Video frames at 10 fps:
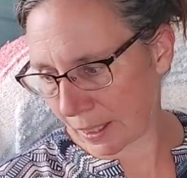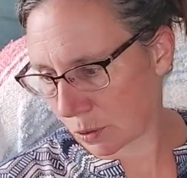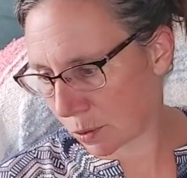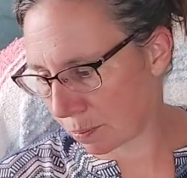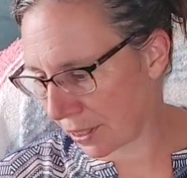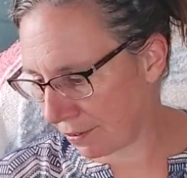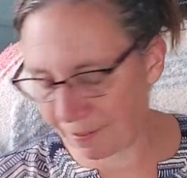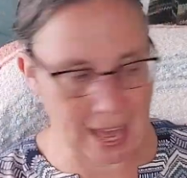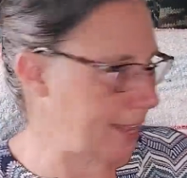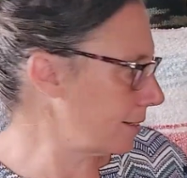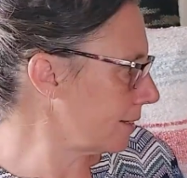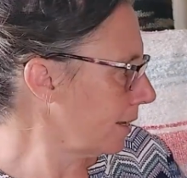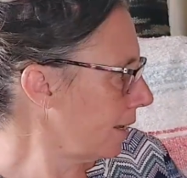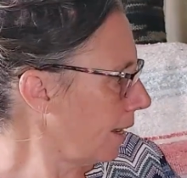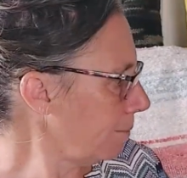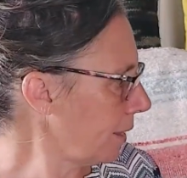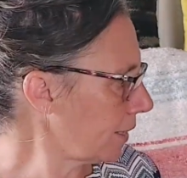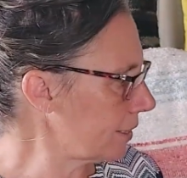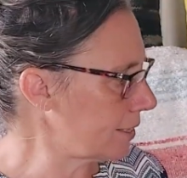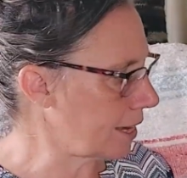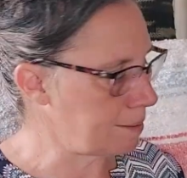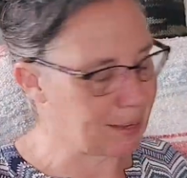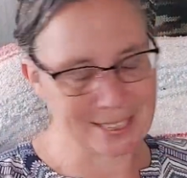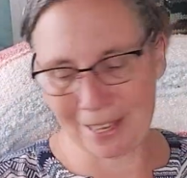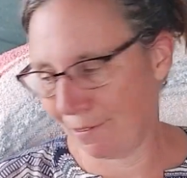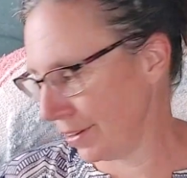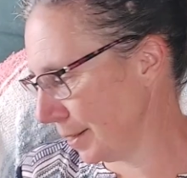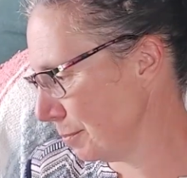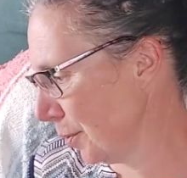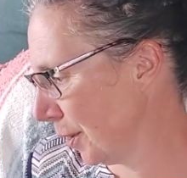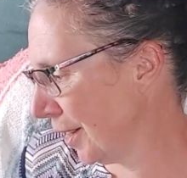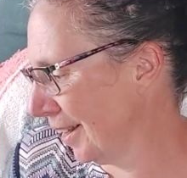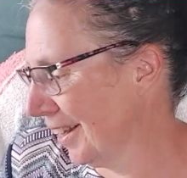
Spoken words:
It goes pretty fast. I'm not going to time myself anymore.